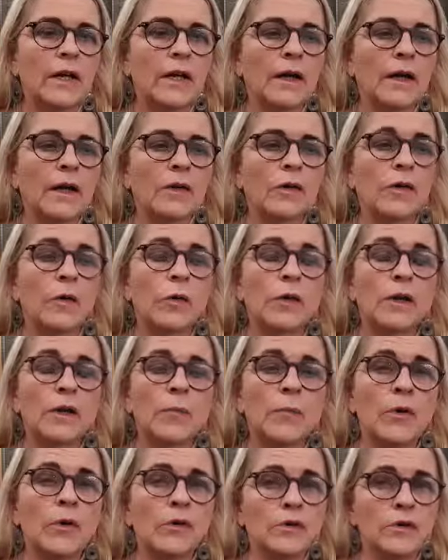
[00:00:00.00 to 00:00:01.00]
your
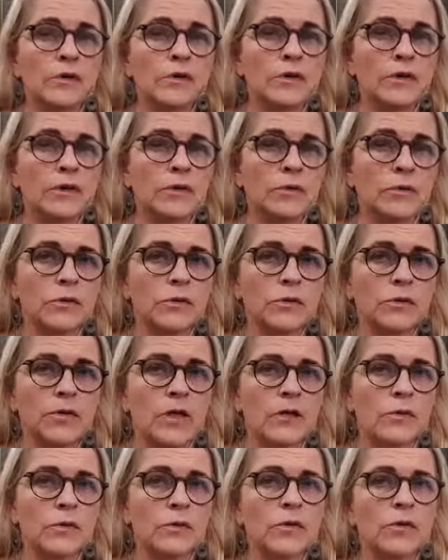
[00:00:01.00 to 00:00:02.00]
emotions and your
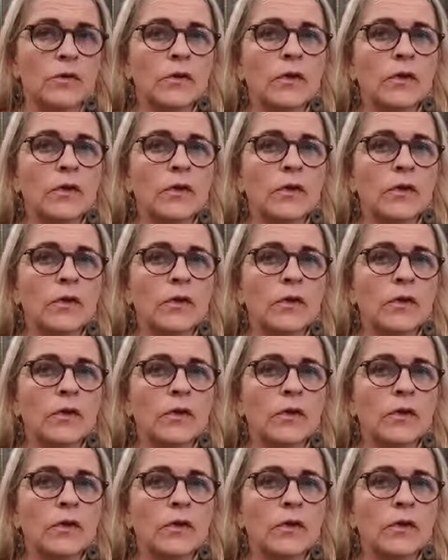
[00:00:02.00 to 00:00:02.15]
struggles